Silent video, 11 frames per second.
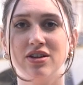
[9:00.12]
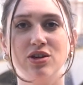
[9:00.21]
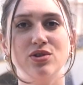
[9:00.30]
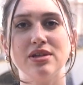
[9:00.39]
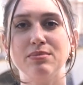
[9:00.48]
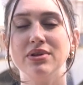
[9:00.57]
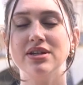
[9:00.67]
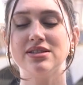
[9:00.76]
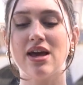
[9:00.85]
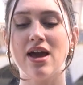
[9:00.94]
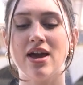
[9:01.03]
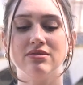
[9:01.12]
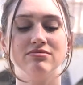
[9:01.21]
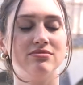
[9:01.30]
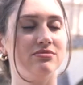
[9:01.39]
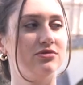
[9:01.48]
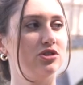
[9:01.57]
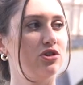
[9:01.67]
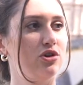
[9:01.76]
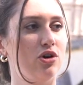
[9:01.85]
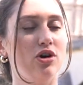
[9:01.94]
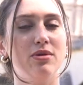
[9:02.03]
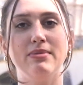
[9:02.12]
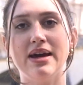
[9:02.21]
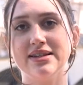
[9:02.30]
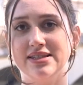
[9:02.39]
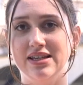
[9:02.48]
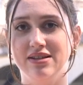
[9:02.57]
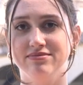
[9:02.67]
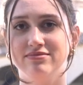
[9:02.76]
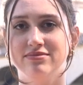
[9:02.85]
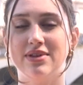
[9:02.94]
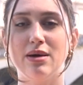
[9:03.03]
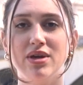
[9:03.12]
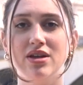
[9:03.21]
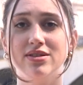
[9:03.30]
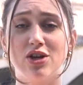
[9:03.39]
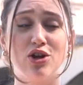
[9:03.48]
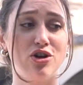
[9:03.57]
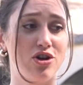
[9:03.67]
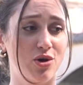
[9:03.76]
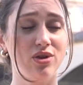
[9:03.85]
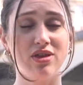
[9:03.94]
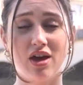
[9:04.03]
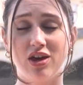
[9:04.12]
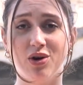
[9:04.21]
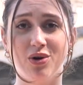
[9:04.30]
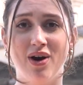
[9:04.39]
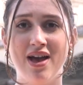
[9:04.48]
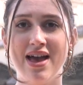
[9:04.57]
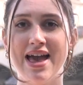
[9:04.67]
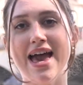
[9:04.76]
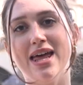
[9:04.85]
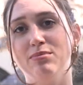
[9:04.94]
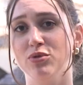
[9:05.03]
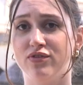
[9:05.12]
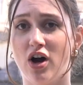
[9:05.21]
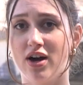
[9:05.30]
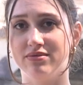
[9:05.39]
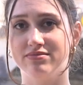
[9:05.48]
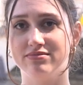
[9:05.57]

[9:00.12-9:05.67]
you simply say, "Non, merci." That means no thank you, and move on.